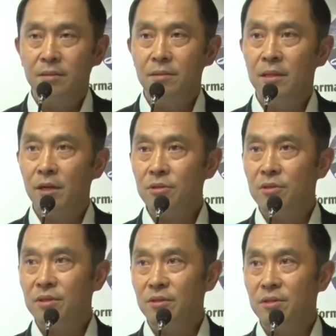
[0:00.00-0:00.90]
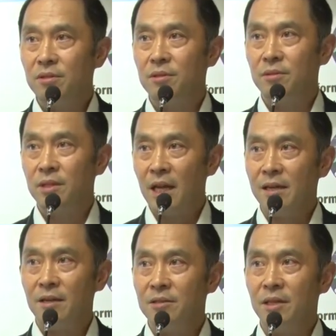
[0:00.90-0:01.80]
There's this,
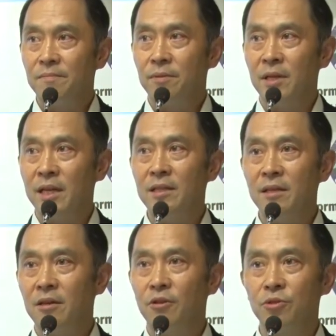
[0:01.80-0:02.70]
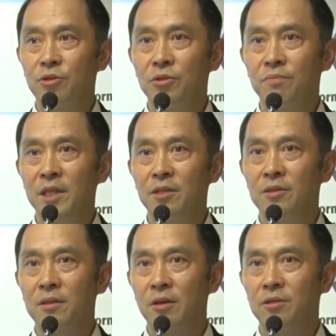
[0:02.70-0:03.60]
like I said, blending cultures
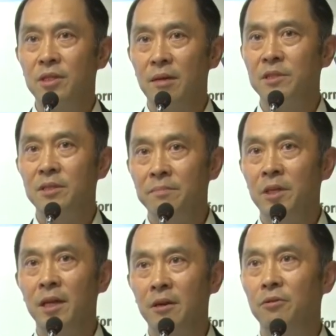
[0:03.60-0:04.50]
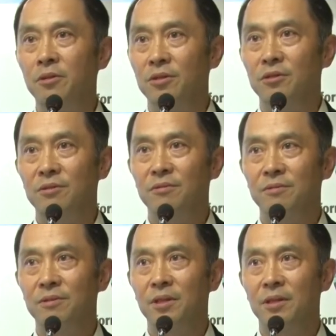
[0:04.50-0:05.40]
means there's some similarities.
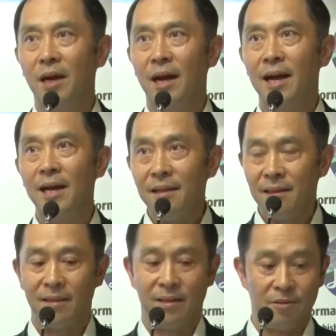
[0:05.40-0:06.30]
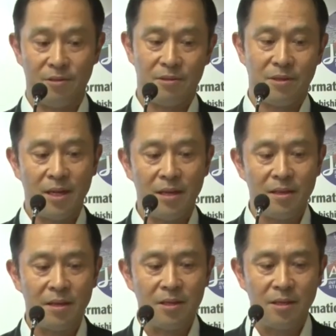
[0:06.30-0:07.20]
Uh, I think, I
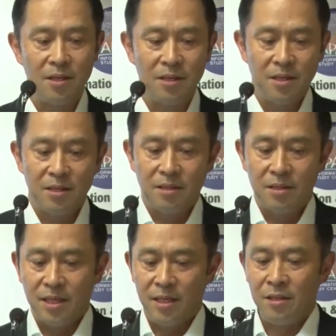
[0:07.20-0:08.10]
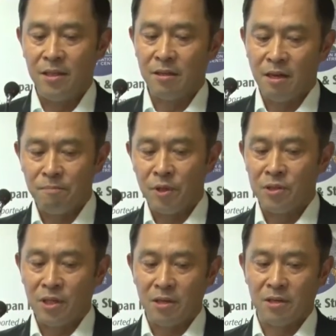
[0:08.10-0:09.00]
think Indian
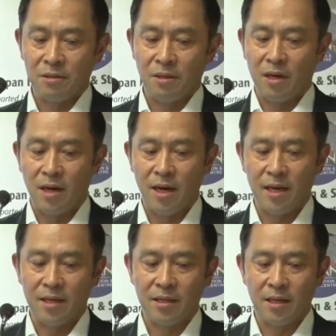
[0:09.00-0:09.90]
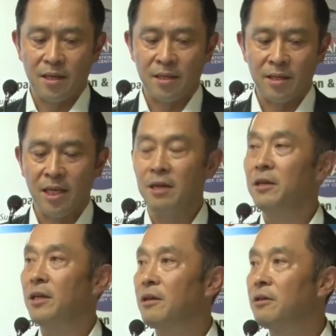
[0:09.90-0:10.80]
companies are high, uh,
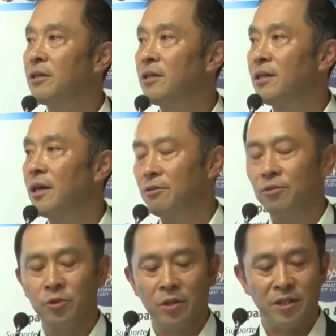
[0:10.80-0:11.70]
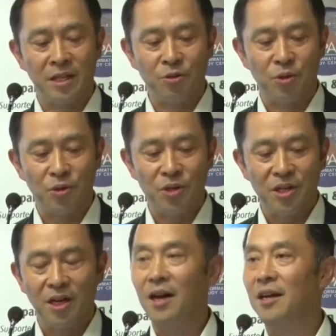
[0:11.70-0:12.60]
here, here uh, how do you pronounce it? Uh,
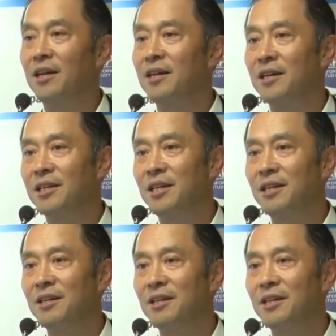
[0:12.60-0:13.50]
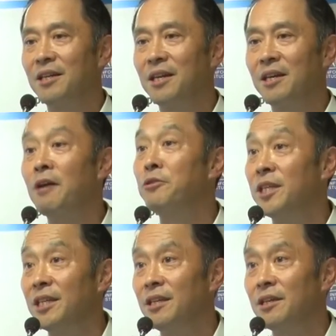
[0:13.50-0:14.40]

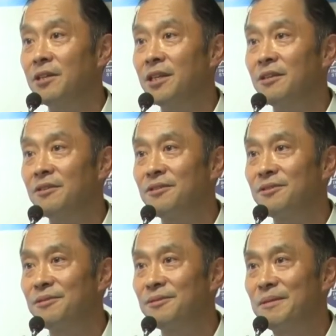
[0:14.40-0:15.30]
hierarchy, here, here,